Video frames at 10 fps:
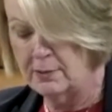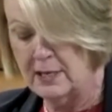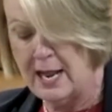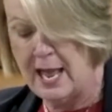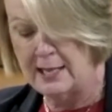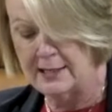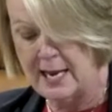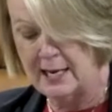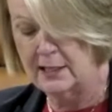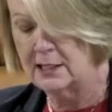Programs
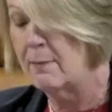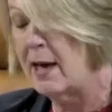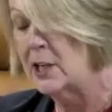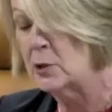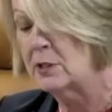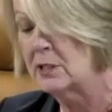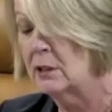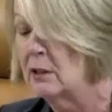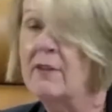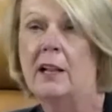enhance access to
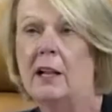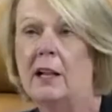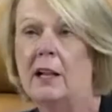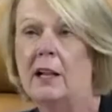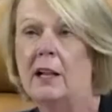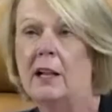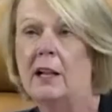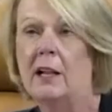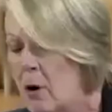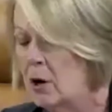management skill
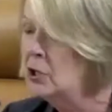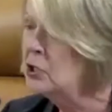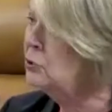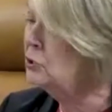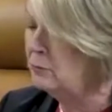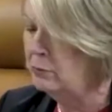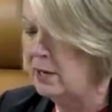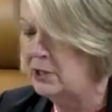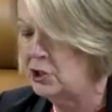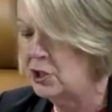development,
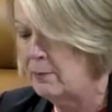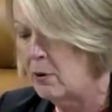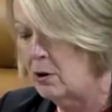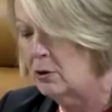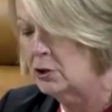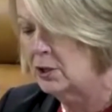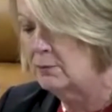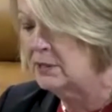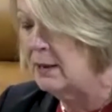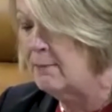markets through supply
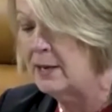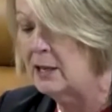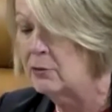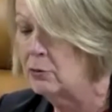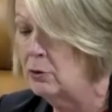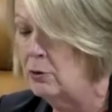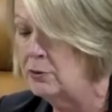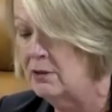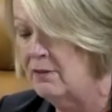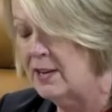chain partnerships, and
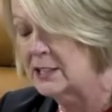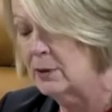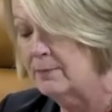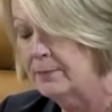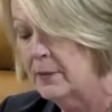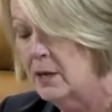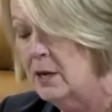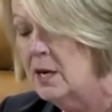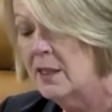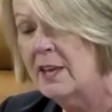money through loans and
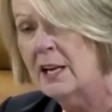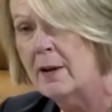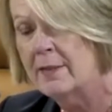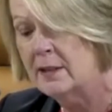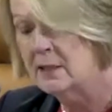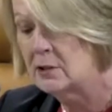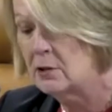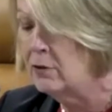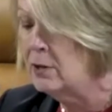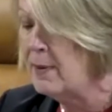investment. Think
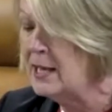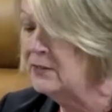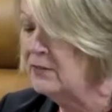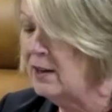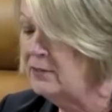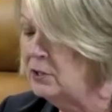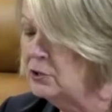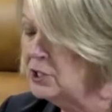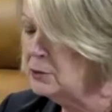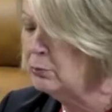about this. Over the
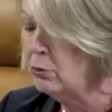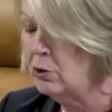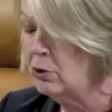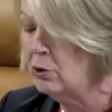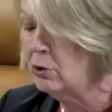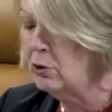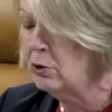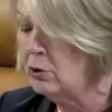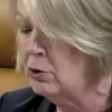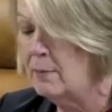past 5 years, this
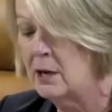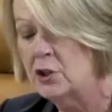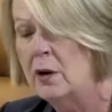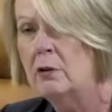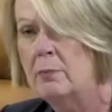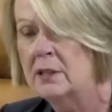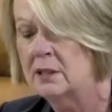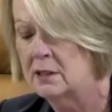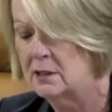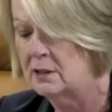program has helped more
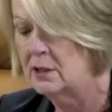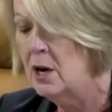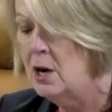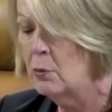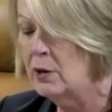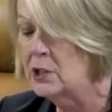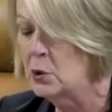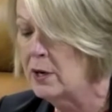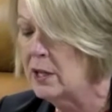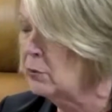than 200
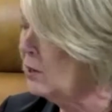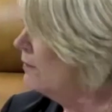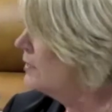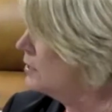businesses raise